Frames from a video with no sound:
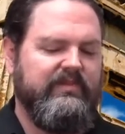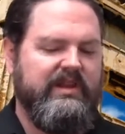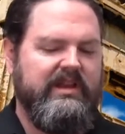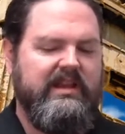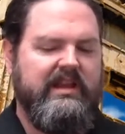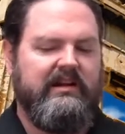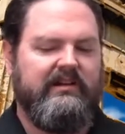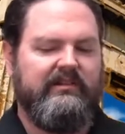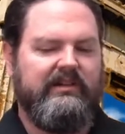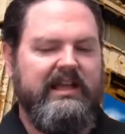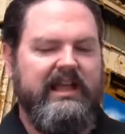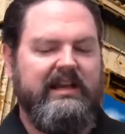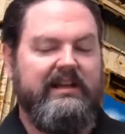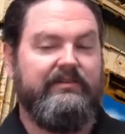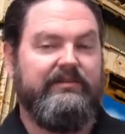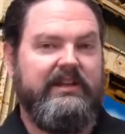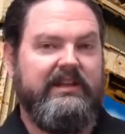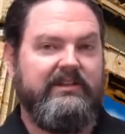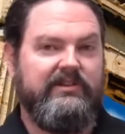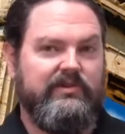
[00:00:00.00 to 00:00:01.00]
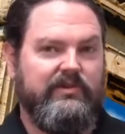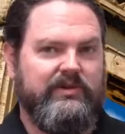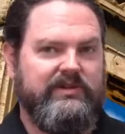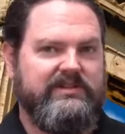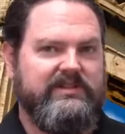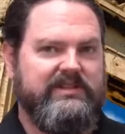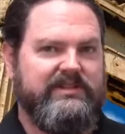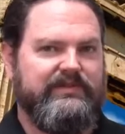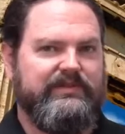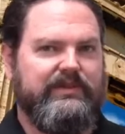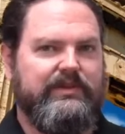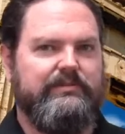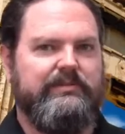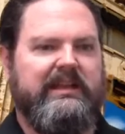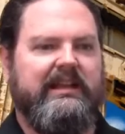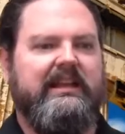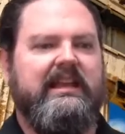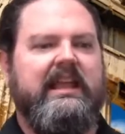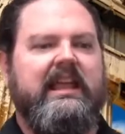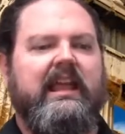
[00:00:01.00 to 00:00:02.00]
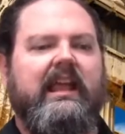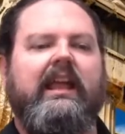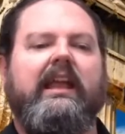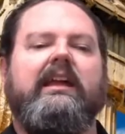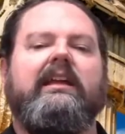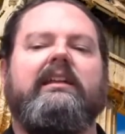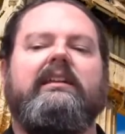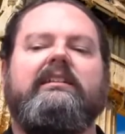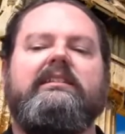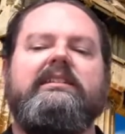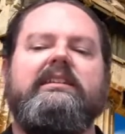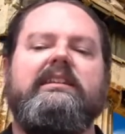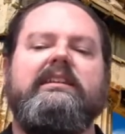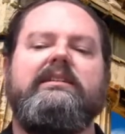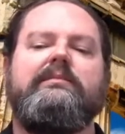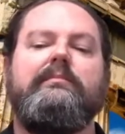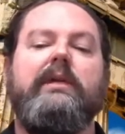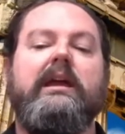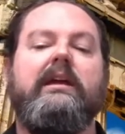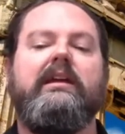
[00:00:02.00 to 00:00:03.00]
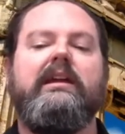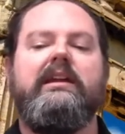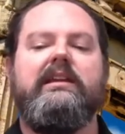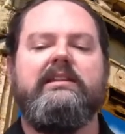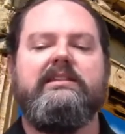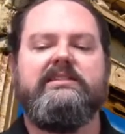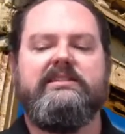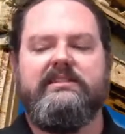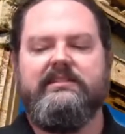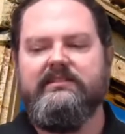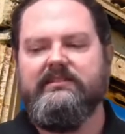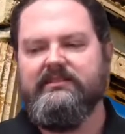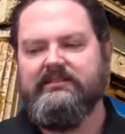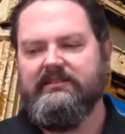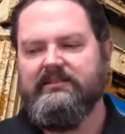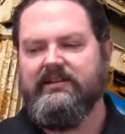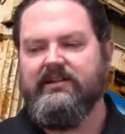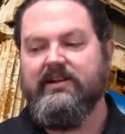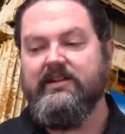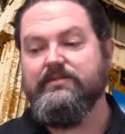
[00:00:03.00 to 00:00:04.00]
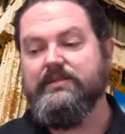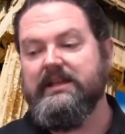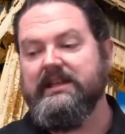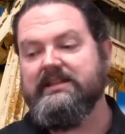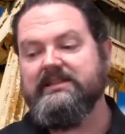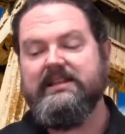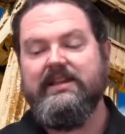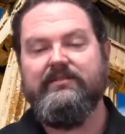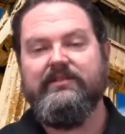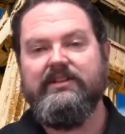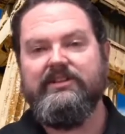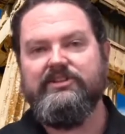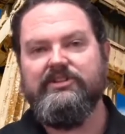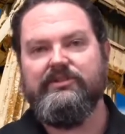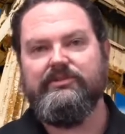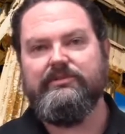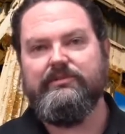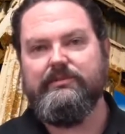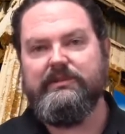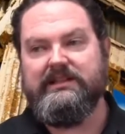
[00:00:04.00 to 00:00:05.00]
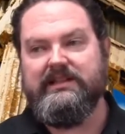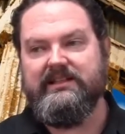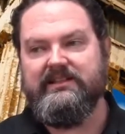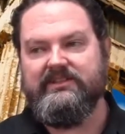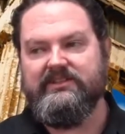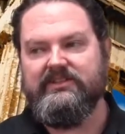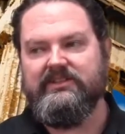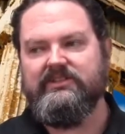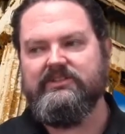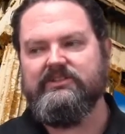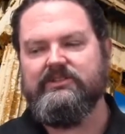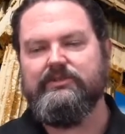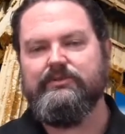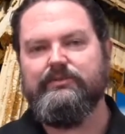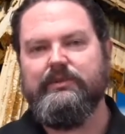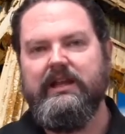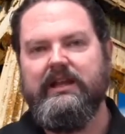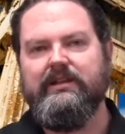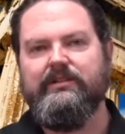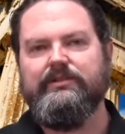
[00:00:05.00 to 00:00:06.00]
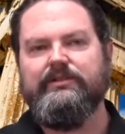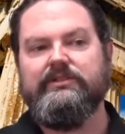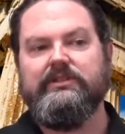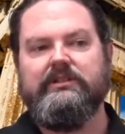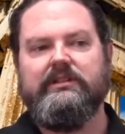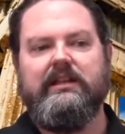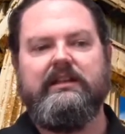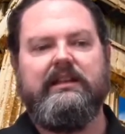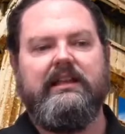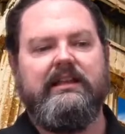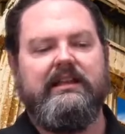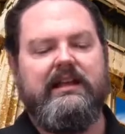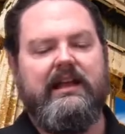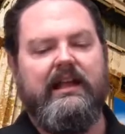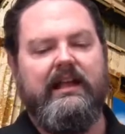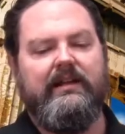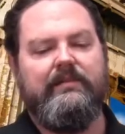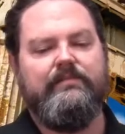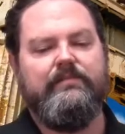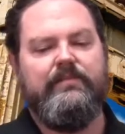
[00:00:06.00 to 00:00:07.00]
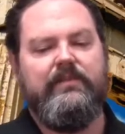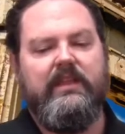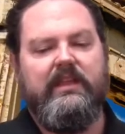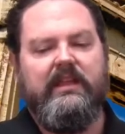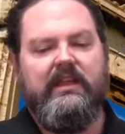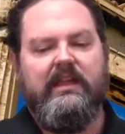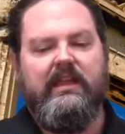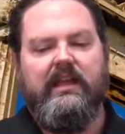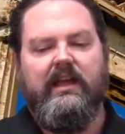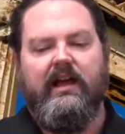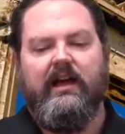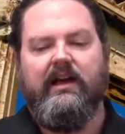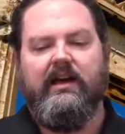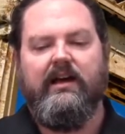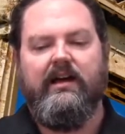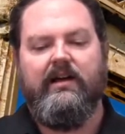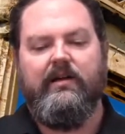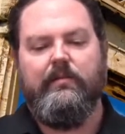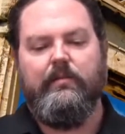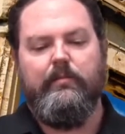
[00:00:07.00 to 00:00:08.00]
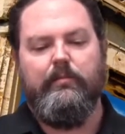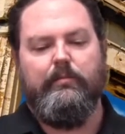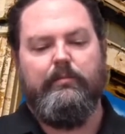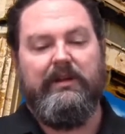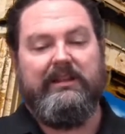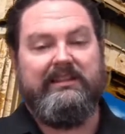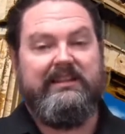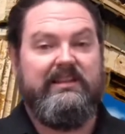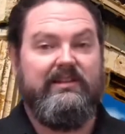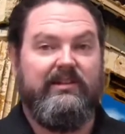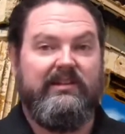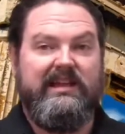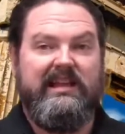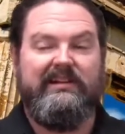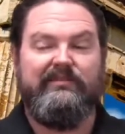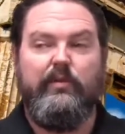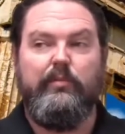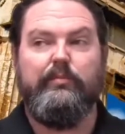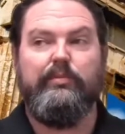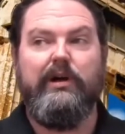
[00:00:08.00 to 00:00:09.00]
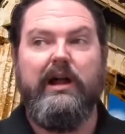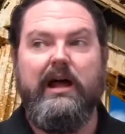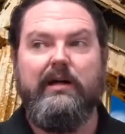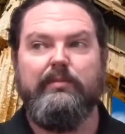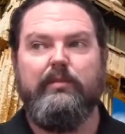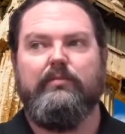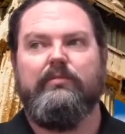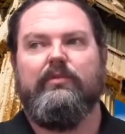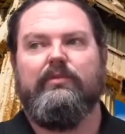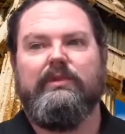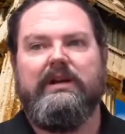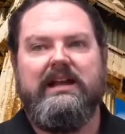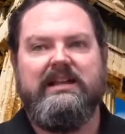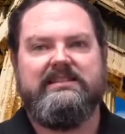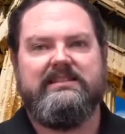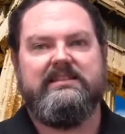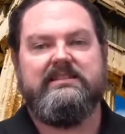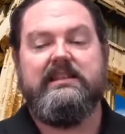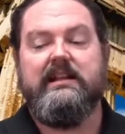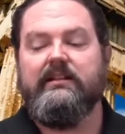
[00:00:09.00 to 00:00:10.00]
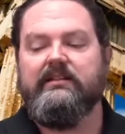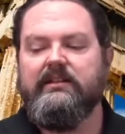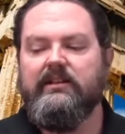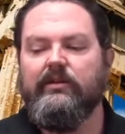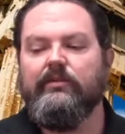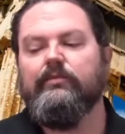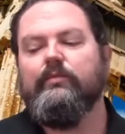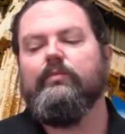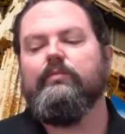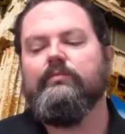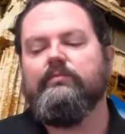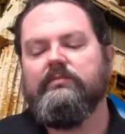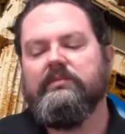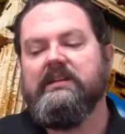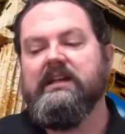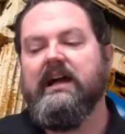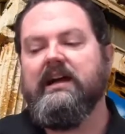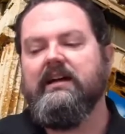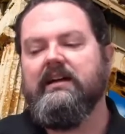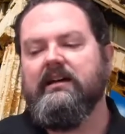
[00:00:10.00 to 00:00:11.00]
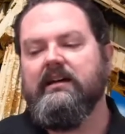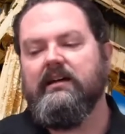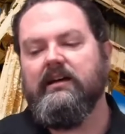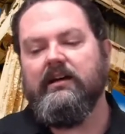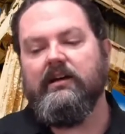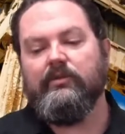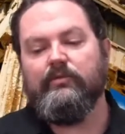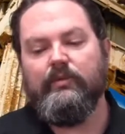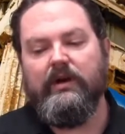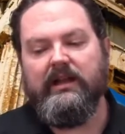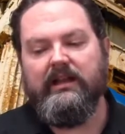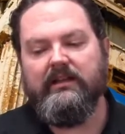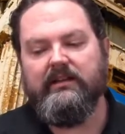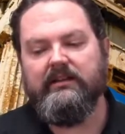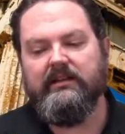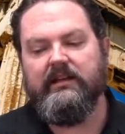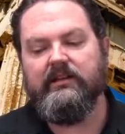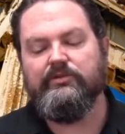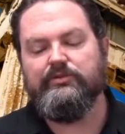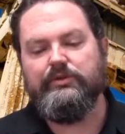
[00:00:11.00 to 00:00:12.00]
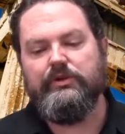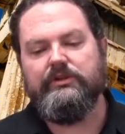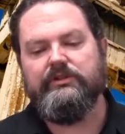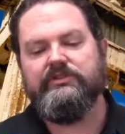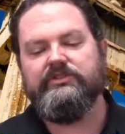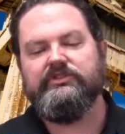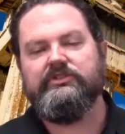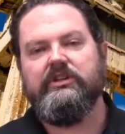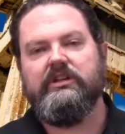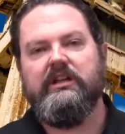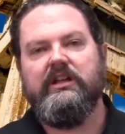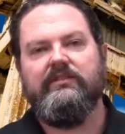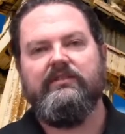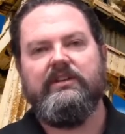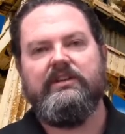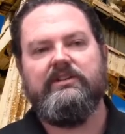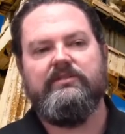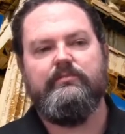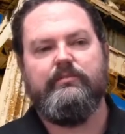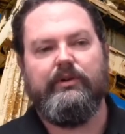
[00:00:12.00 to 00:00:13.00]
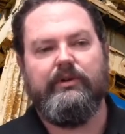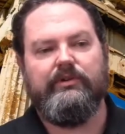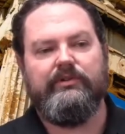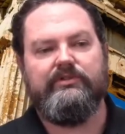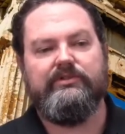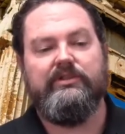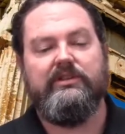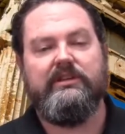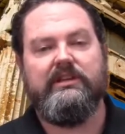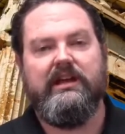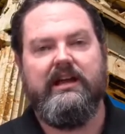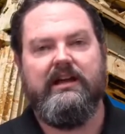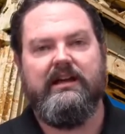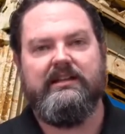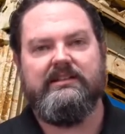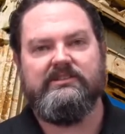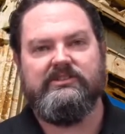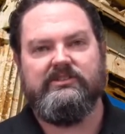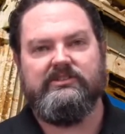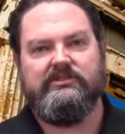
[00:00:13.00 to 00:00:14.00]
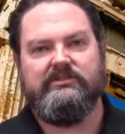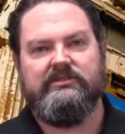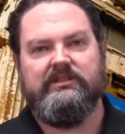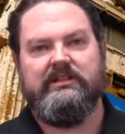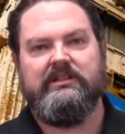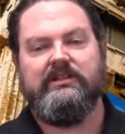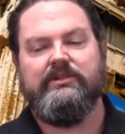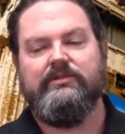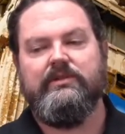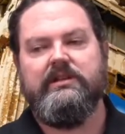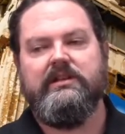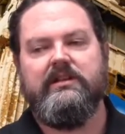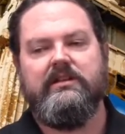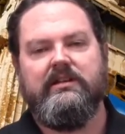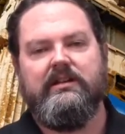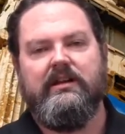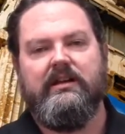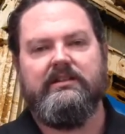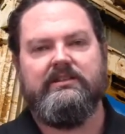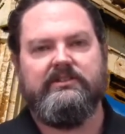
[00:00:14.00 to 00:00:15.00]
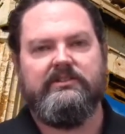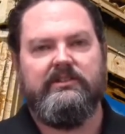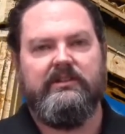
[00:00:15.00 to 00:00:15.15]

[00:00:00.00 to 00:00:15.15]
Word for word: you know, kind of ignores this for a bit, and he marries or he begins having children with his sister Rhea, who's a lot like Gaia. Uh, but you know, kind of a problem arises. Now, you know, uh, uh, Rhea and Cronus start giving birth to the gods, right? the Greek gods.